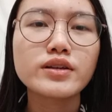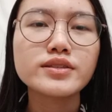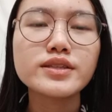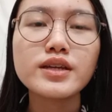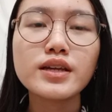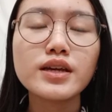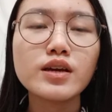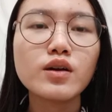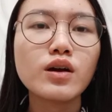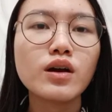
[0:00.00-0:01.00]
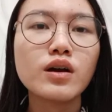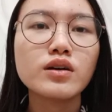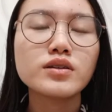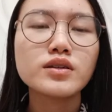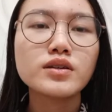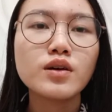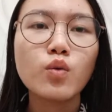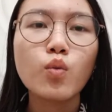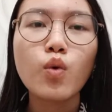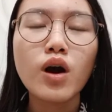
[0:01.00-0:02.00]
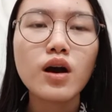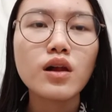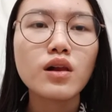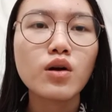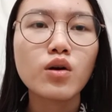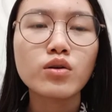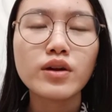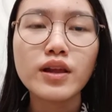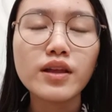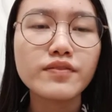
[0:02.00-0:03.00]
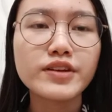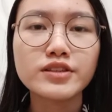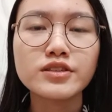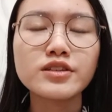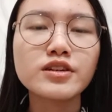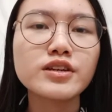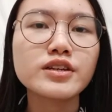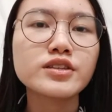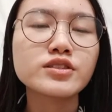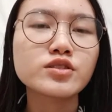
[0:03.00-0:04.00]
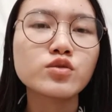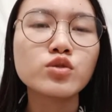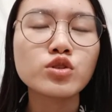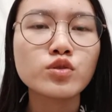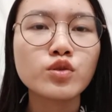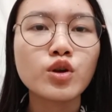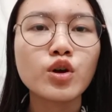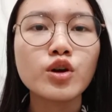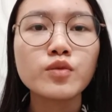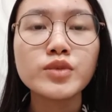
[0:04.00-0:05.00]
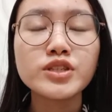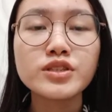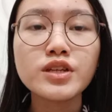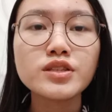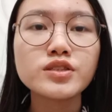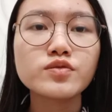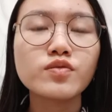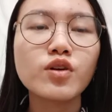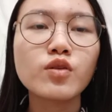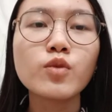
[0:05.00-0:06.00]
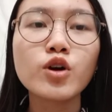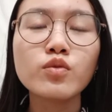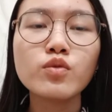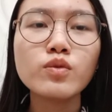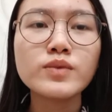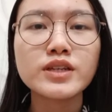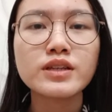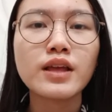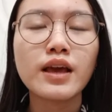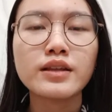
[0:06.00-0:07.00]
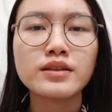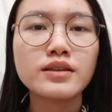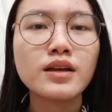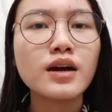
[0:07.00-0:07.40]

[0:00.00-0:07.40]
ceiling, wall, or elevator, is good business for both women and